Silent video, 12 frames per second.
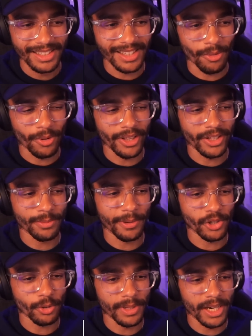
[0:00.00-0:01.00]
that one of the
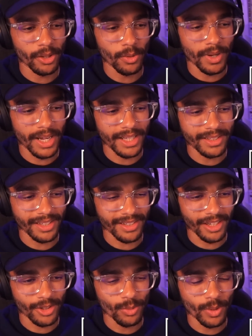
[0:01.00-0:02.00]
special bottle of wines
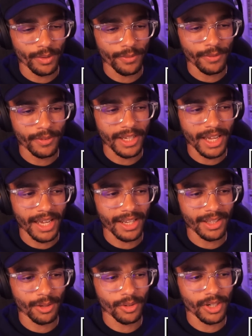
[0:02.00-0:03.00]
that's like two hundred fifty K
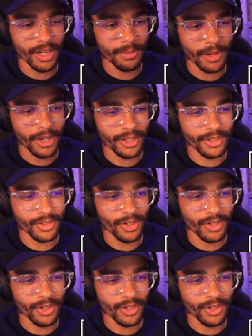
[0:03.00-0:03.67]
that they were talking about at the